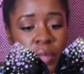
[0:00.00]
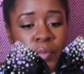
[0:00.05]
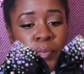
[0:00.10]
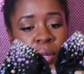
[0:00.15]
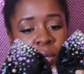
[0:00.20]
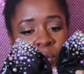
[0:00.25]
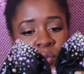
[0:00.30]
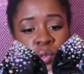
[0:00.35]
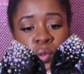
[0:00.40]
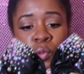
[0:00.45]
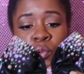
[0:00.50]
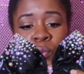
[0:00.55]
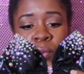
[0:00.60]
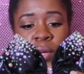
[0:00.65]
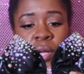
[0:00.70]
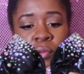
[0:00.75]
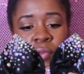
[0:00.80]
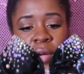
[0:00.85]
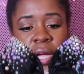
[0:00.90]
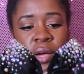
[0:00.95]
the bows all the
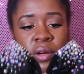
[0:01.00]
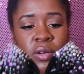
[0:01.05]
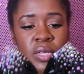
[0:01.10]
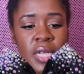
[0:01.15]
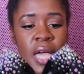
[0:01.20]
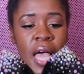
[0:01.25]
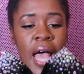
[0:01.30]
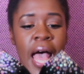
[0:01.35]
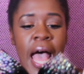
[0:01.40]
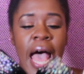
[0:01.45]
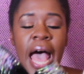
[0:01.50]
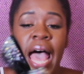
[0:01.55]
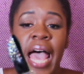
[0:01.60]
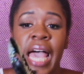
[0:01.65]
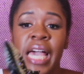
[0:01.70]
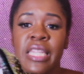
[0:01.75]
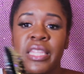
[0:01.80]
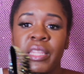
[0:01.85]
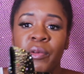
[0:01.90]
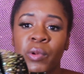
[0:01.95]
way around.
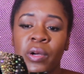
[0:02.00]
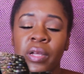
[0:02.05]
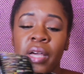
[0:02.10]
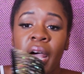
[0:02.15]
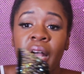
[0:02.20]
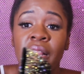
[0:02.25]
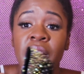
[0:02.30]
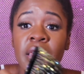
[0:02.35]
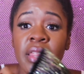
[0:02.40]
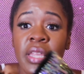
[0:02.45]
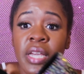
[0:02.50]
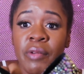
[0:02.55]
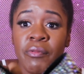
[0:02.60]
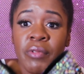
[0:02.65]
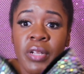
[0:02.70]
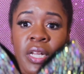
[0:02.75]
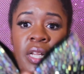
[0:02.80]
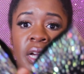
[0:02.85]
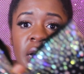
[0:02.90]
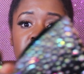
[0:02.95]
And the one other thing I
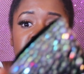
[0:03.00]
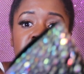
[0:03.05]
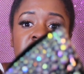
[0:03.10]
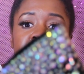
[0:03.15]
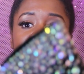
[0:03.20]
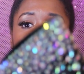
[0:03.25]
really like is